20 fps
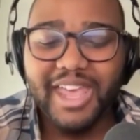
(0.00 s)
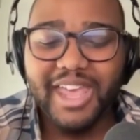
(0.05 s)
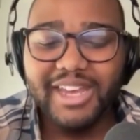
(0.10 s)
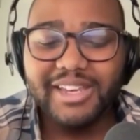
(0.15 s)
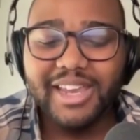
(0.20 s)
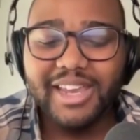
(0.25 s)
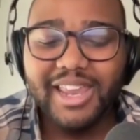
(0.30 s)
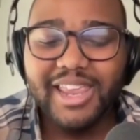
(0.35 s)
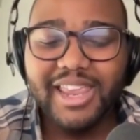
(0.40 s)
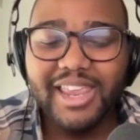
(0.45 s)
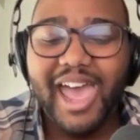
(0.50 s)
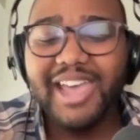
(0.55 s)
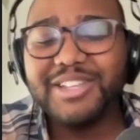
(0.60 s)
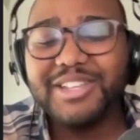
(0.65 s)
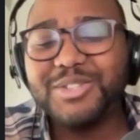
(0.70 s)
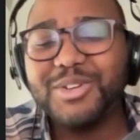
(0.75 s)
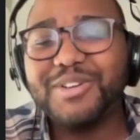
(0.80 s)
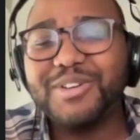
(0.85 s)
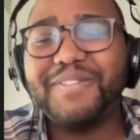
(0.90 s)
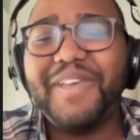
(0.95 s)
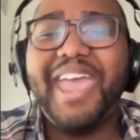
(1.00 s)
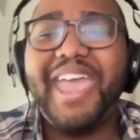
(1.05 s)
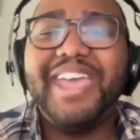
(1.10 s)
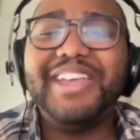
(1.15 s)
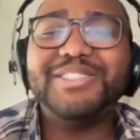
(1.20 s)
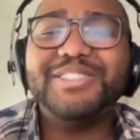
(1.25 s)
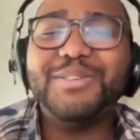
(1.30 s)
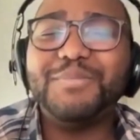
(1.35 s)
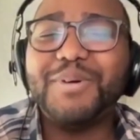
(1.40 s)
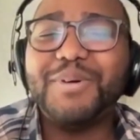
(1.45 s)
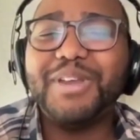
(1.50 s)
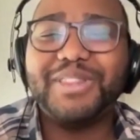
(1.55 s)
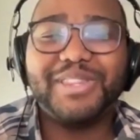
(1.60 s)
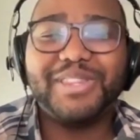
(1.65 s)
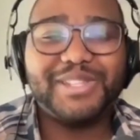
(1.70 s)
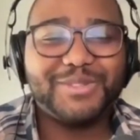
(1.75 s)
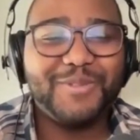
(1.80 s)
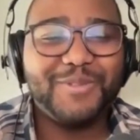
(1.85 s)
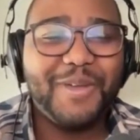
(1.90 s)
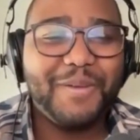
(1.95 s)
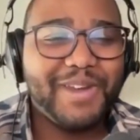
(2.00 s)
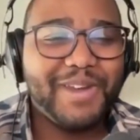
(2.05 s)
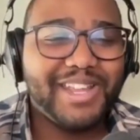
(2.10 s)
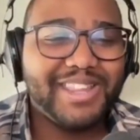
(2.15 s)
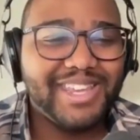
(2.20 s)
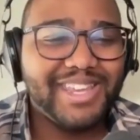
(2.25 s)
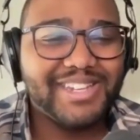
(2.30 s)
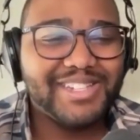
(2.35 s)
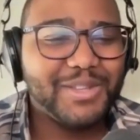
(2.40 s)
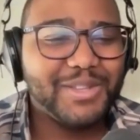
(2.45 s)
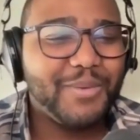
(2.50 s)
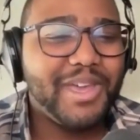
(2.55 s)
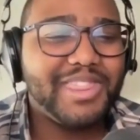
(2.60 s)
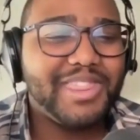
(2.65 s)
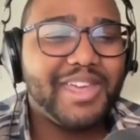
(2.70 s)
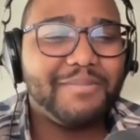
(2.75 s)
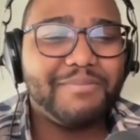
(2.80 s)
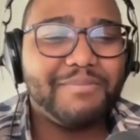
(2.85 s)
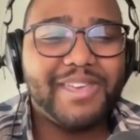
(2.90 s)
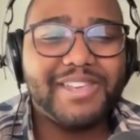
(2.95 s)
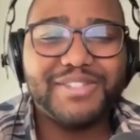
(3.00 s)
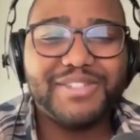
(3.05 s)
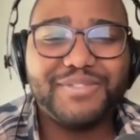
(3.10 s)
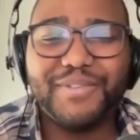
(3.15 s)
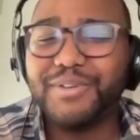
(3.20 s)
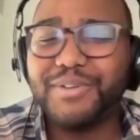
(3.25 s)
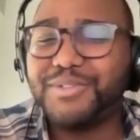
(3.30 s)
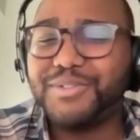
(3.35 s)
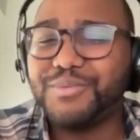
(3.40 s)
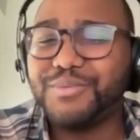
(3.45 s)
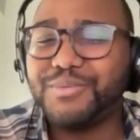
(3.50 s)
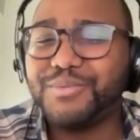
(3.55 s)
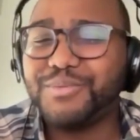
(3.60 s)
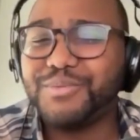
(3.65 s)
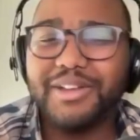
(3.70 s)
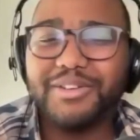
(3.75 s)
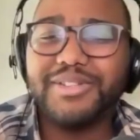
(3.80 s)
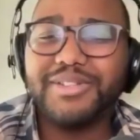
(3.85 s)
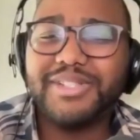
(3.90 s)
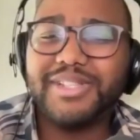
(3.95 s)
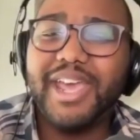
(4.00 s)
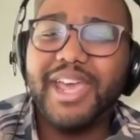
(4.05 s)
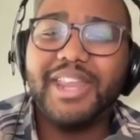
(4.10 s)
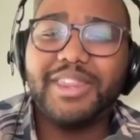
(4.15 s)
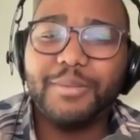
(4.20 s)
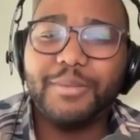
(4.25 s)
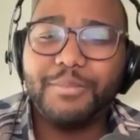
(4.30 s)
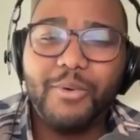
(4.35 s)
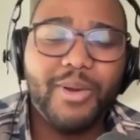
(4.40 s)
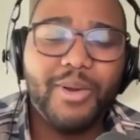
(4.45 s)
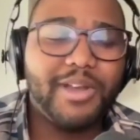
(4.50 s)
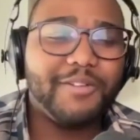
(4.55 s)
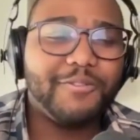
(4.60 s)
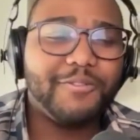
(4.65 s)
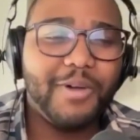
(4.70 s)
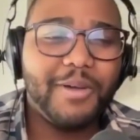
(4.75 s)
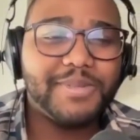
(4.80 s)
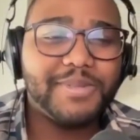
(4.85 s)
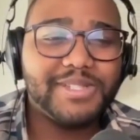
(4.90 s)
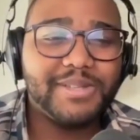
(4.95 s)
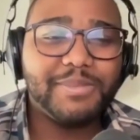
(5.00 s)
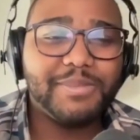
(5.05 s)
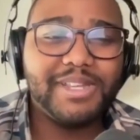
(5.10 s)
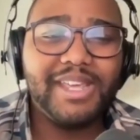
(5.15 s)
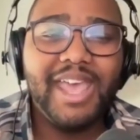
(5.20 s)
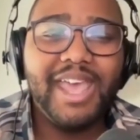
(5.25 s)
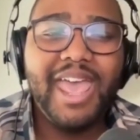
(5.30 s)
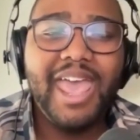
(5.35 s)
And I sort of hate to put it this way, but I think it's the way that makes folks really understand the point of WebAssembly.